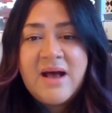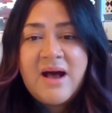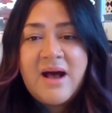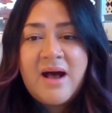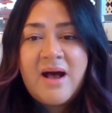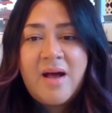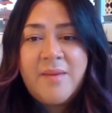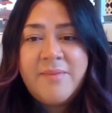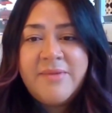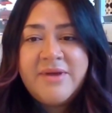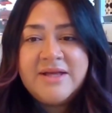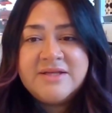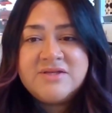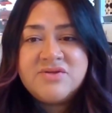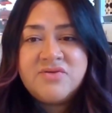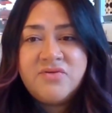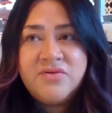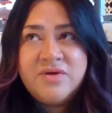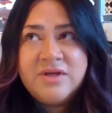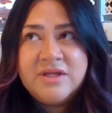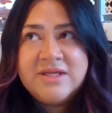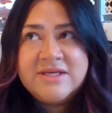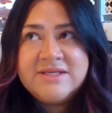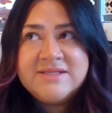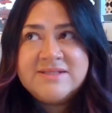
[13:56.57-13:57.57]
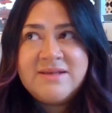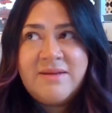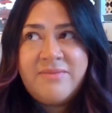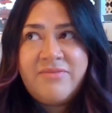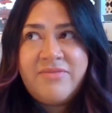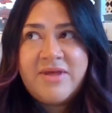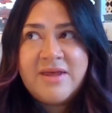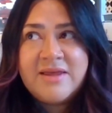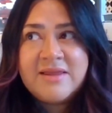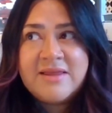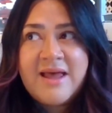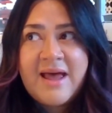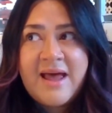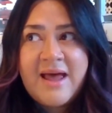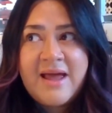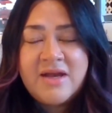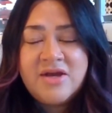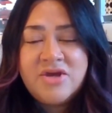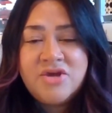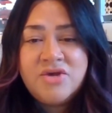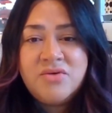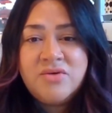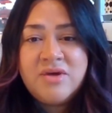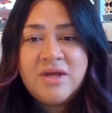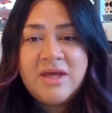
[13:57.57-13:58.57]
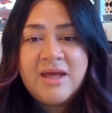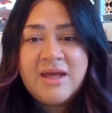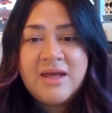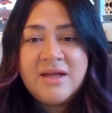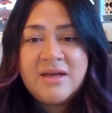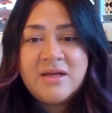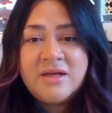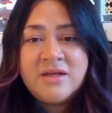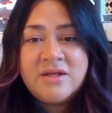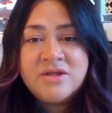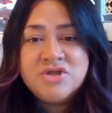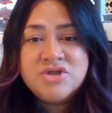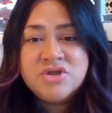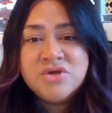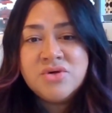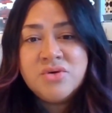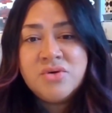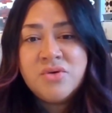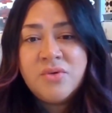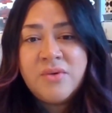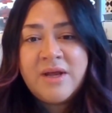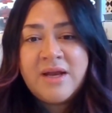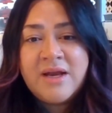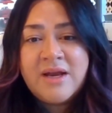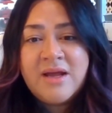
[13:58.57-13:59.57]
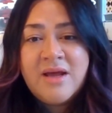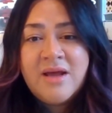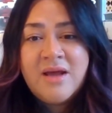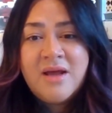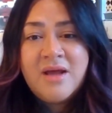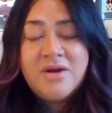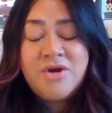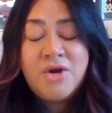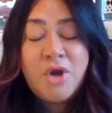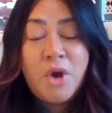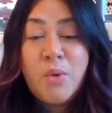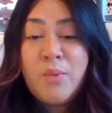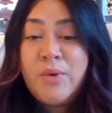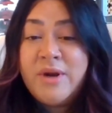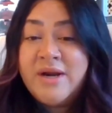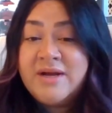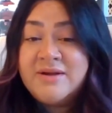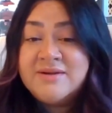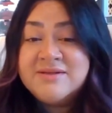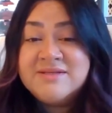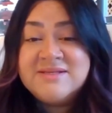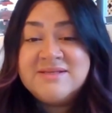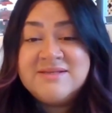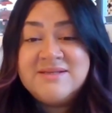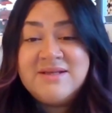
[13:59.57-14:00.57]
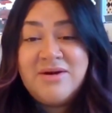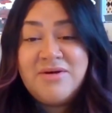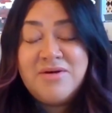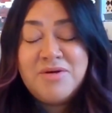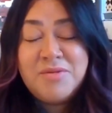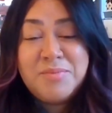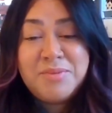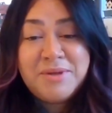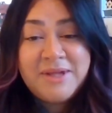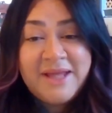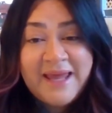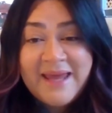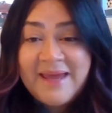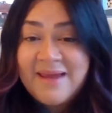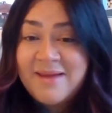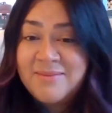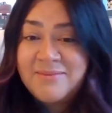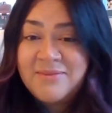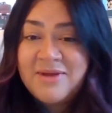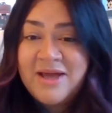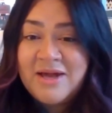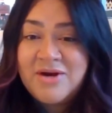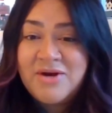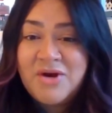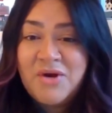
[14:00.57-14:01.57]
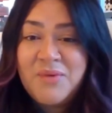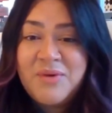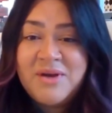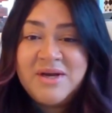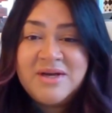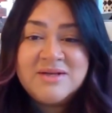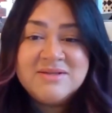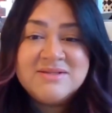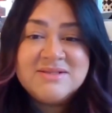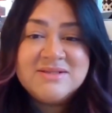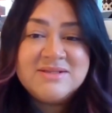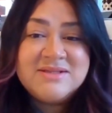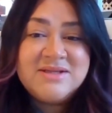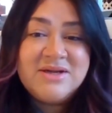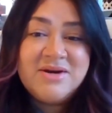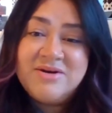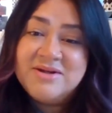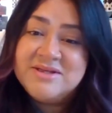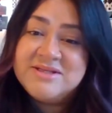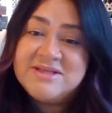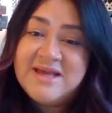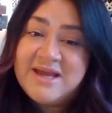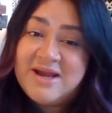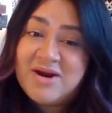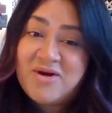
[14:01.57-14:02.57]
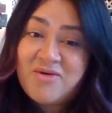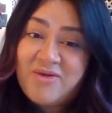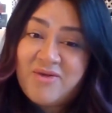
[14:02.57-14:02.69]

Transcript: Um, it's really something that you can do, and no one else is there to blame and no one else is there to take